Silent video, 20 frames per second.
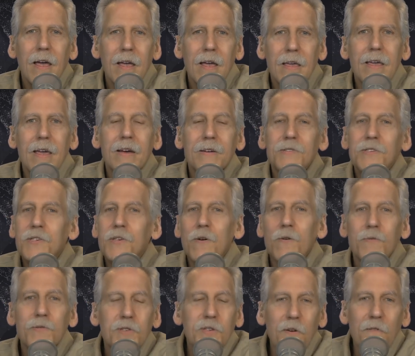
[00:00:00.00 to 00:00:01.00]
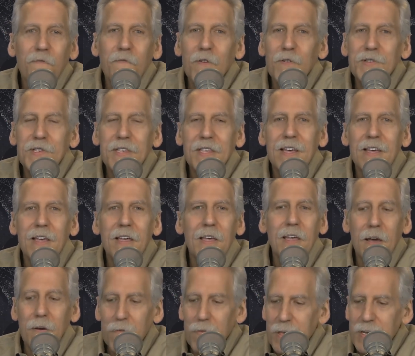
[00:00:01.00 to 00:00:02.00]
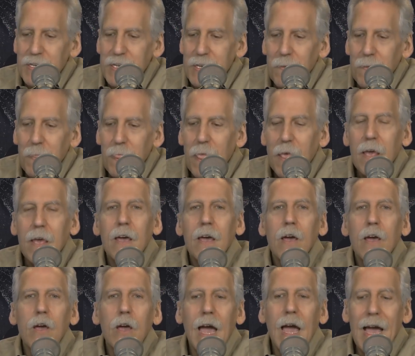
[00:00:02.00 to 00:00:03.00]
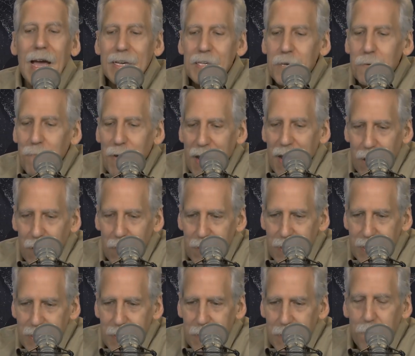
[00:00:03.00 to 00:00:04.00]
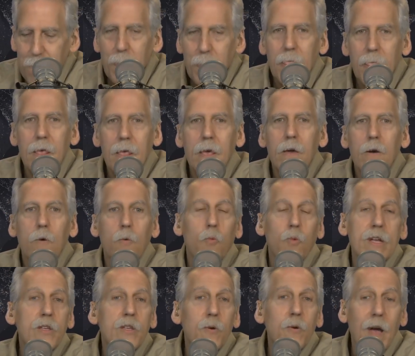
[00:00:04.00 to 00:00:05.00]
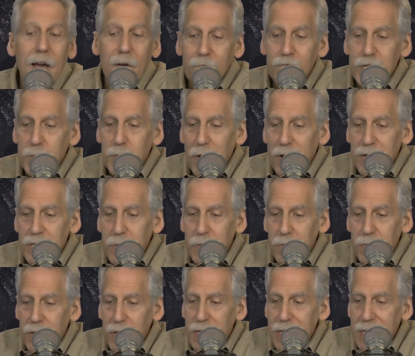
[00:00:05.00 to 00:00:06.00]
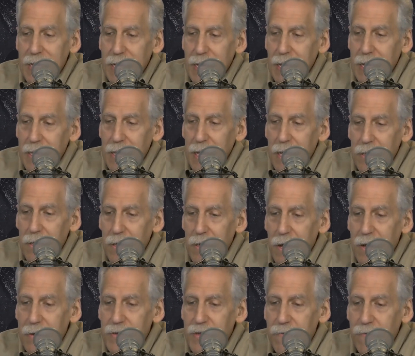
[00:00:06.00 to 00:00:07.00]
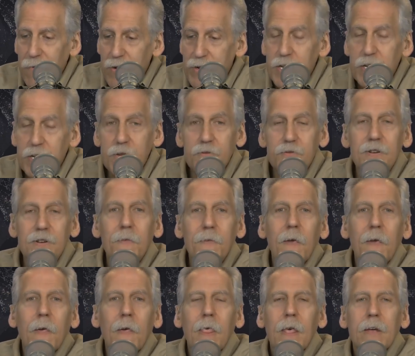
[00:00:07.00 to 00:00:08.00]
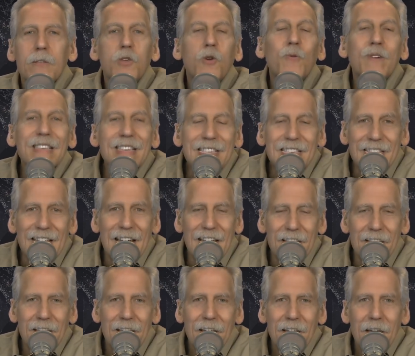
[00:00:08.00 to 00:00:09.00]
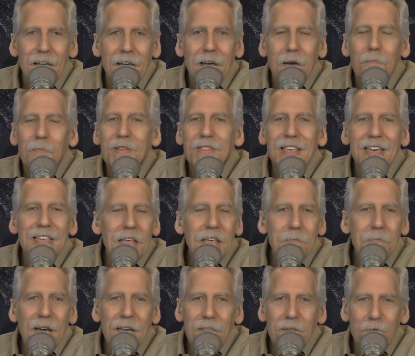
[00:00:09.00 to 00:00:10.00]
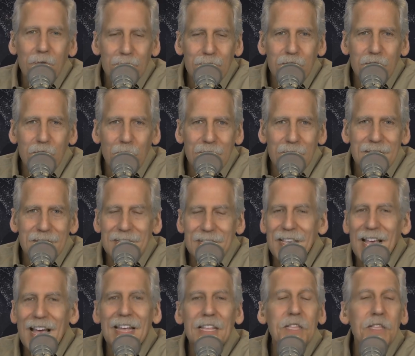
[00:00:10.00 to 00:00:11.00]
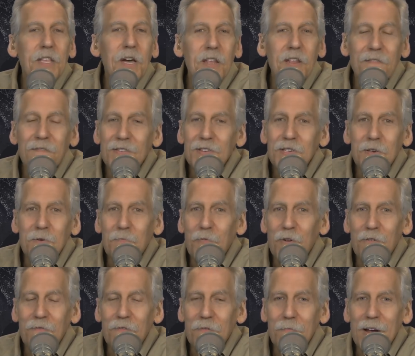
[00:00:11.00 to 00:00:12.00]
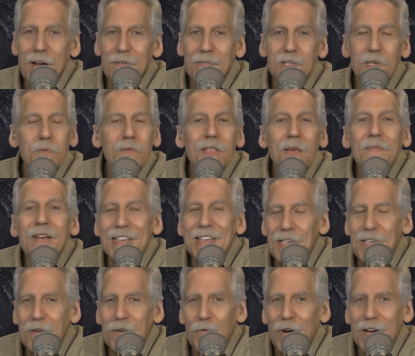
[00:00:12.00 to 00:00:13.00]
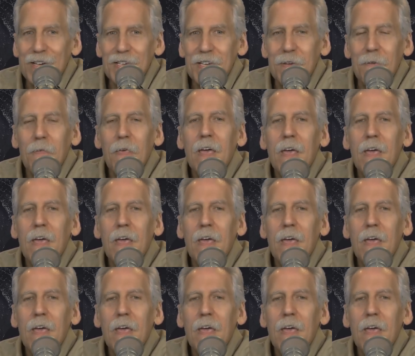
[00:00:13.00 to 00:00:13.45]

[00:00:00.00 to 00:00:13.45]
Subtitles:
Yeah, so first thing, listen, as a parent, we do have responsibility in the lives of our children to an extent, but then they make their own choices. And none of us are perfect parents. Let me ask you a question.